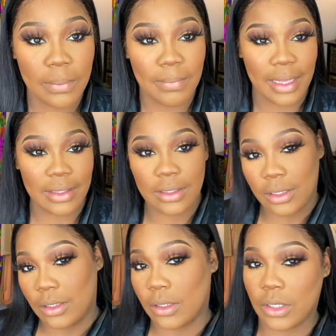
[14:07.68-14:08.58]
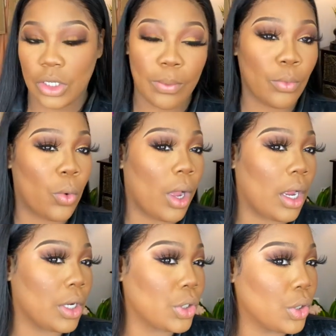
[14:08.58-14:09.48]
Makes the look look
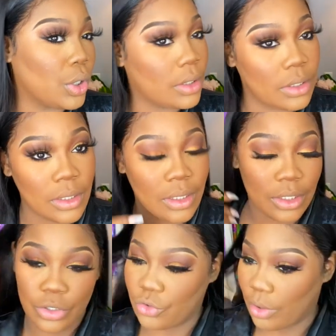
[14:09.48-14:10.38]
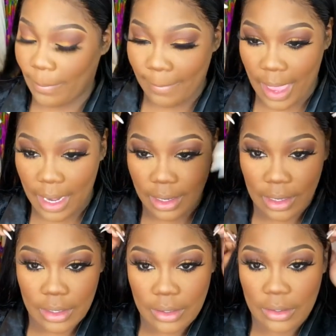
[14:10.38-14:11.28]
more
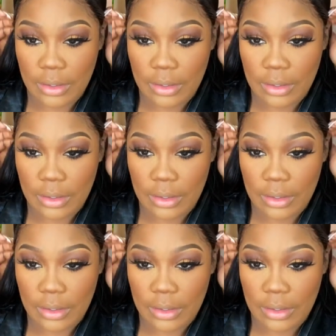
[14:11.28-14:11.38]
dramatic.